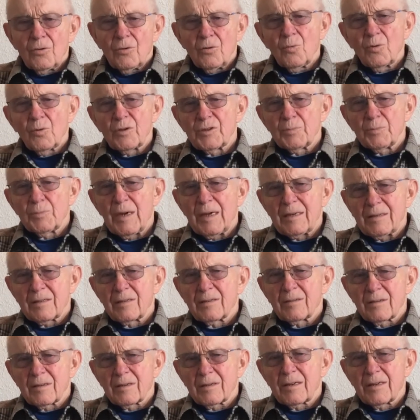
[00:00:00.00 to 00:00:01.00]
which meant
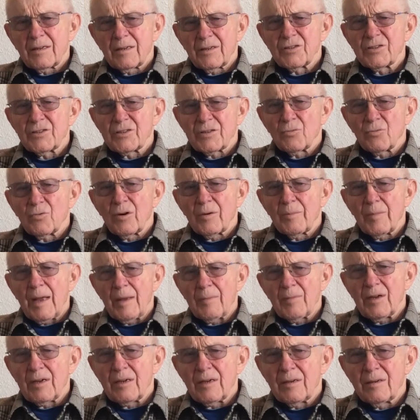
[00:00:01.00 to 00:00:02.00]
kids that were
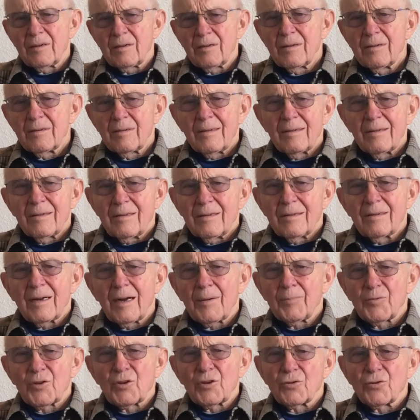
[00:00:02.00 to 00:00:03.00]
maybe
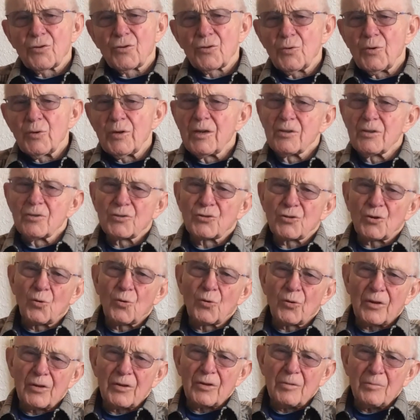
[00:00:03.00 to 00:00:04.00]
up to 2 years
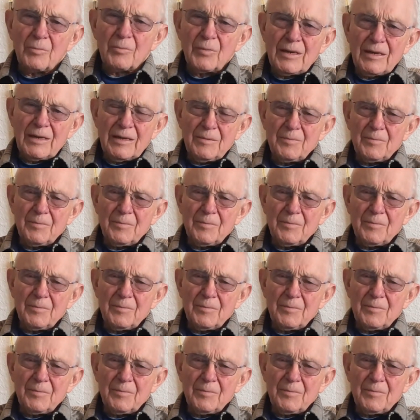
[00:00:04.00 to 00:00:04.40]
older than me.